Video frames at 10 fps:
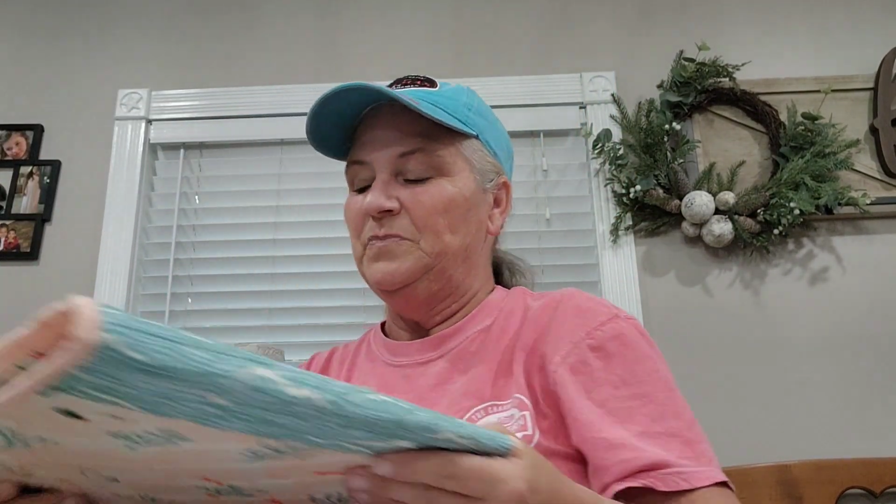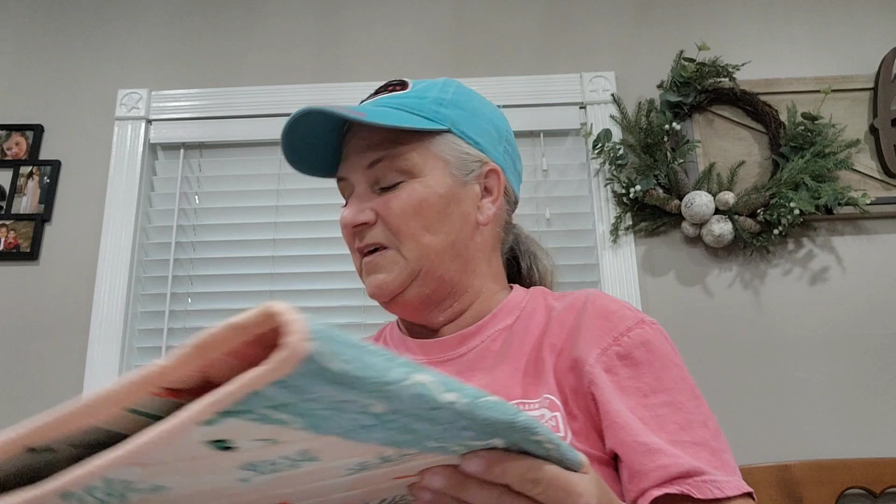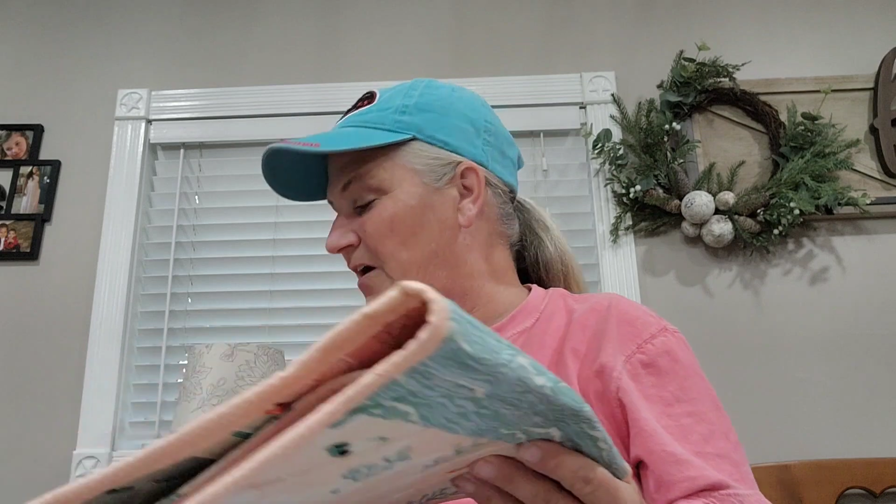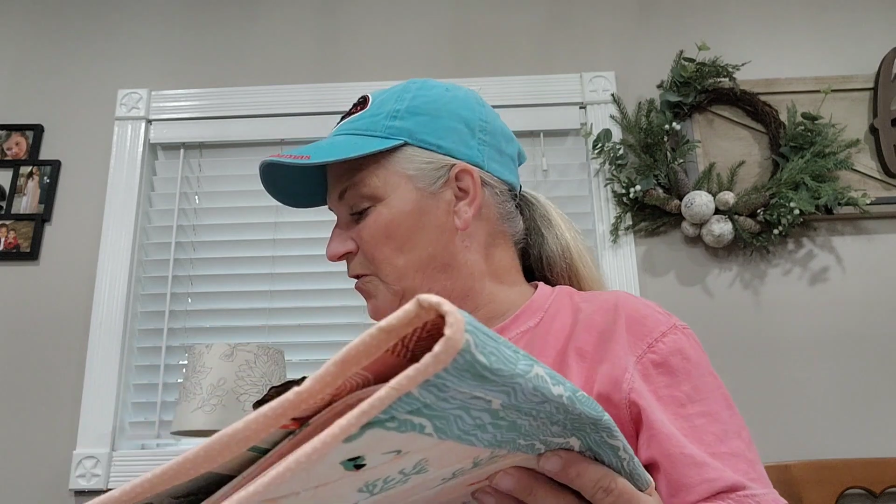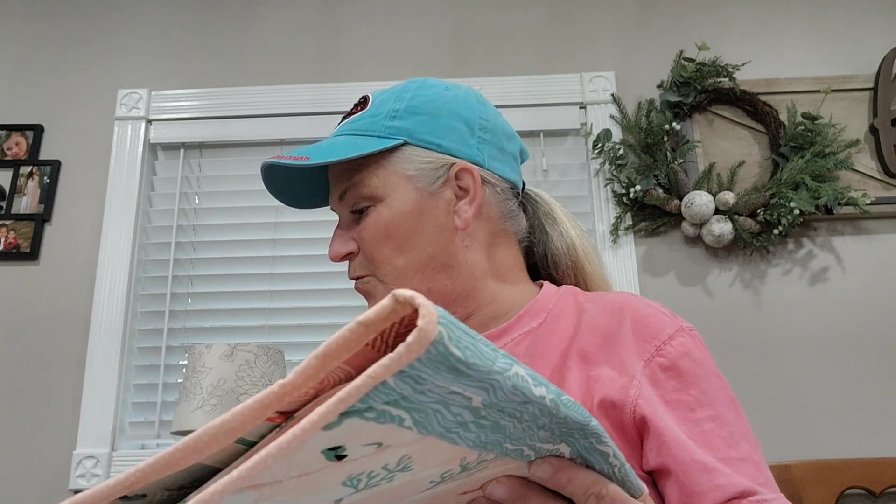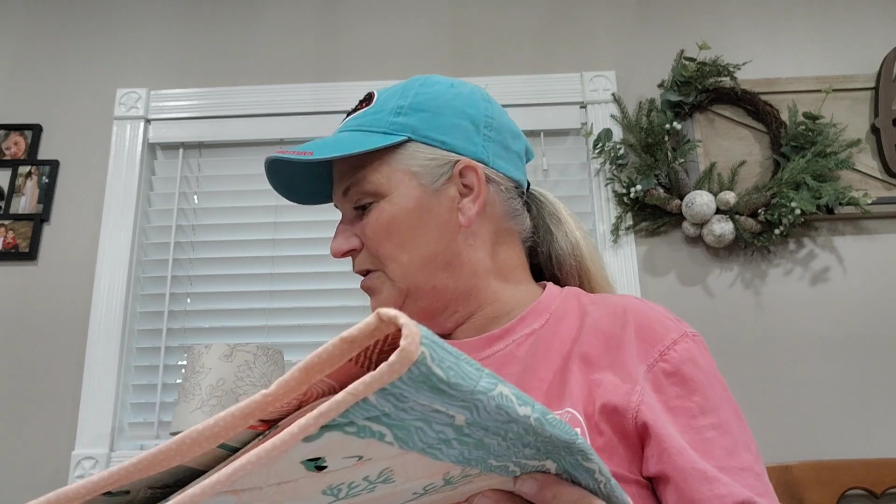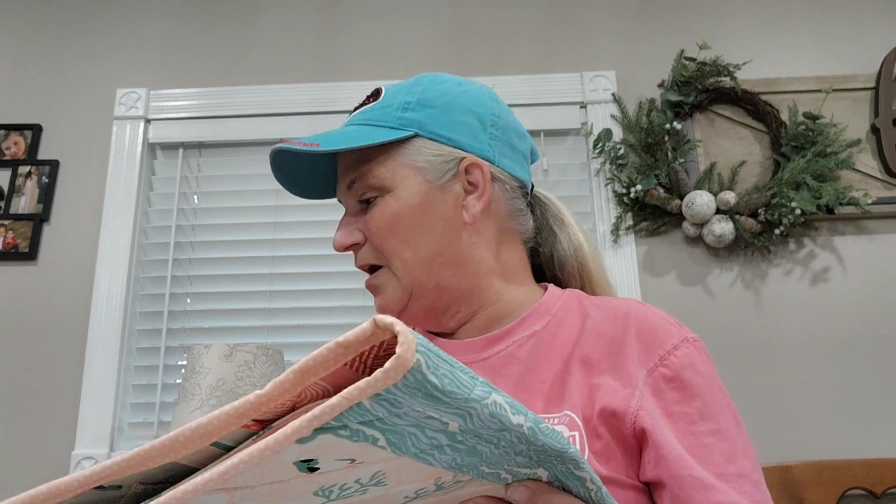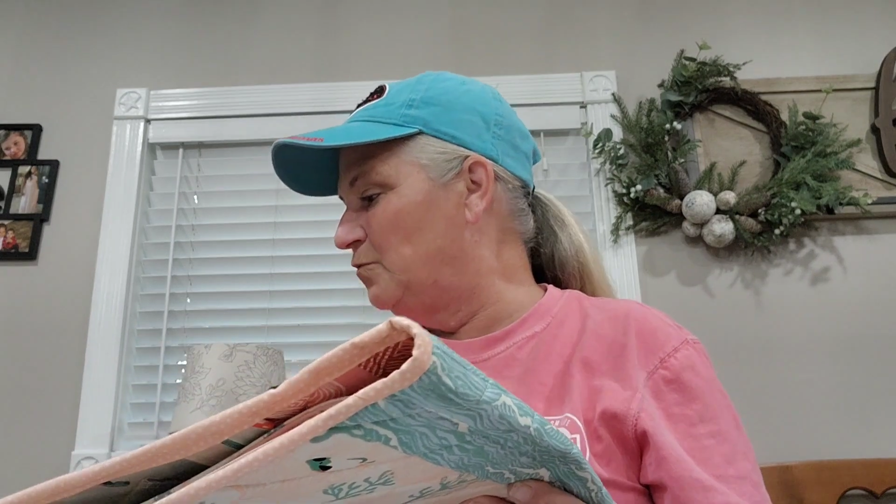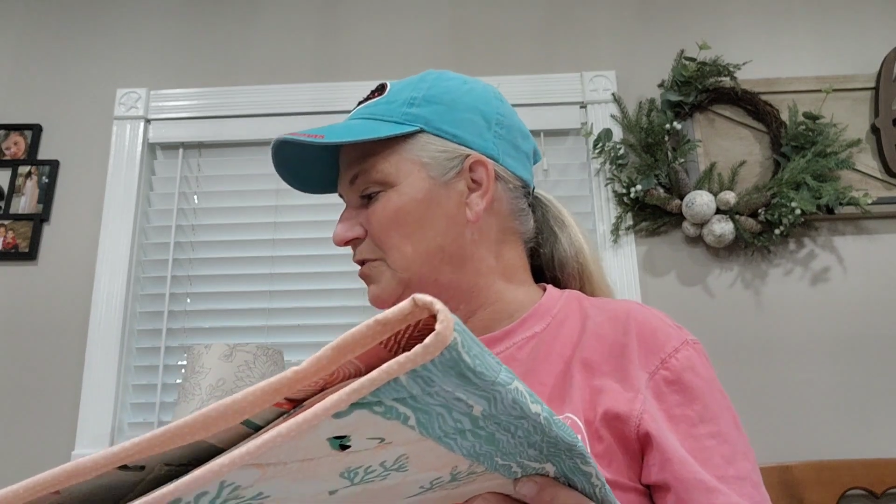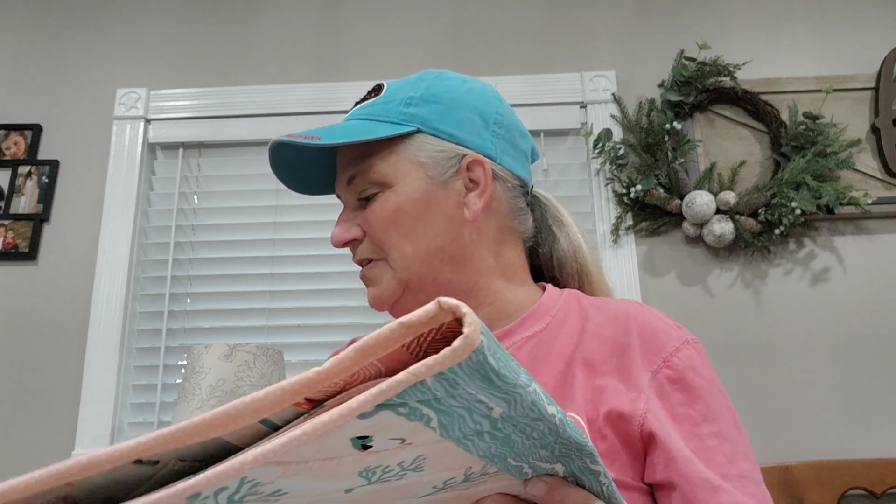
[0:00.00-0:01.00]
The other one
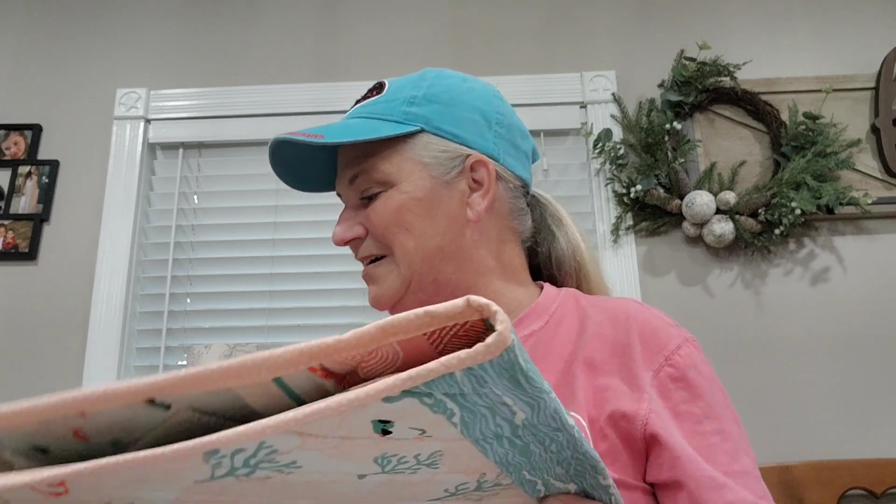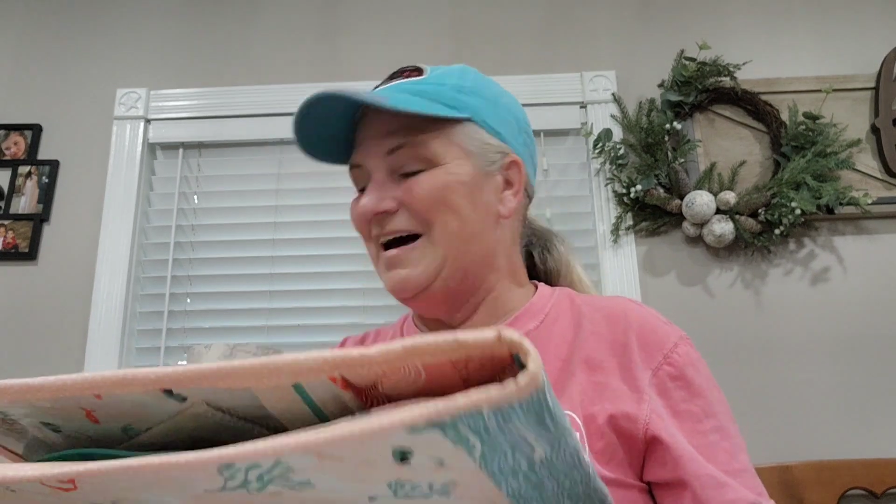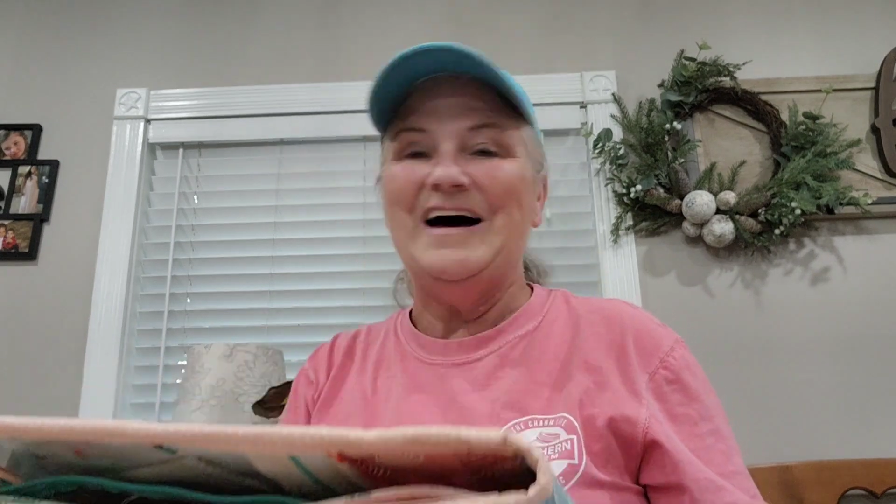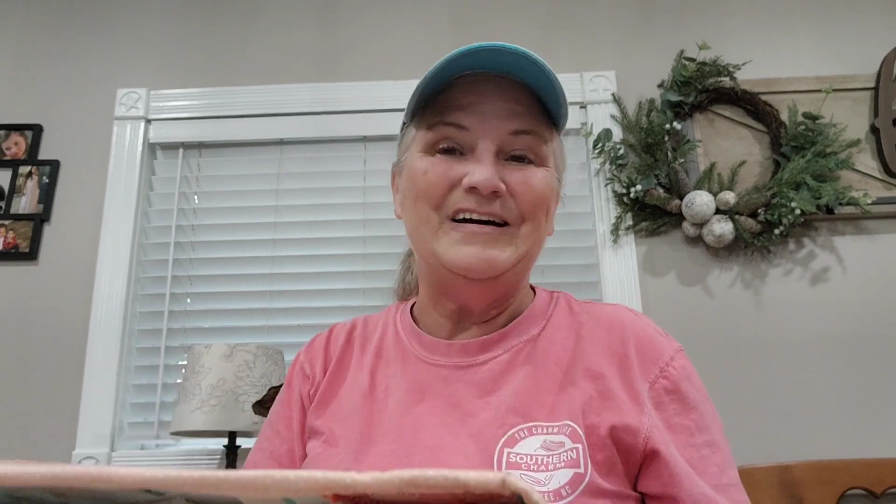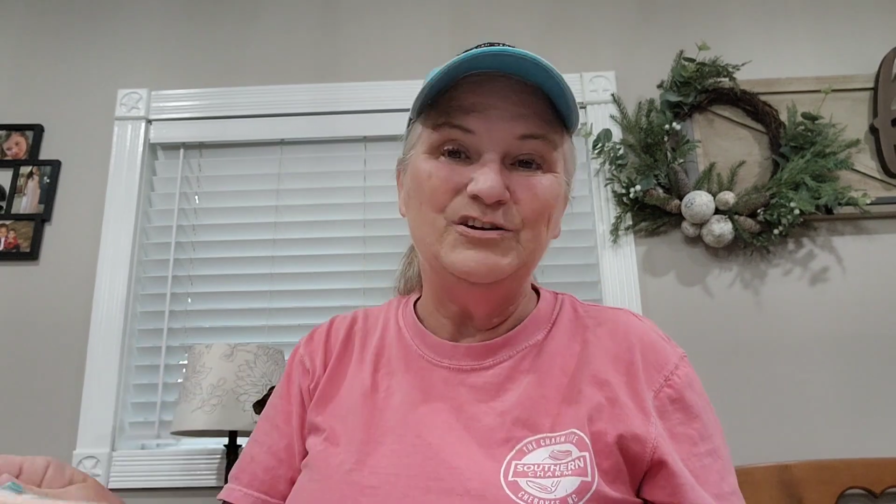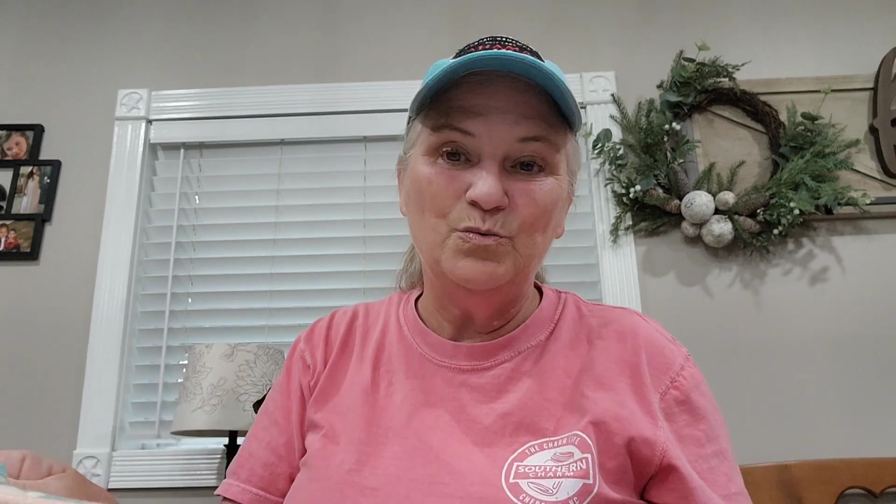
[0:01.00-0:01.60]
I really kind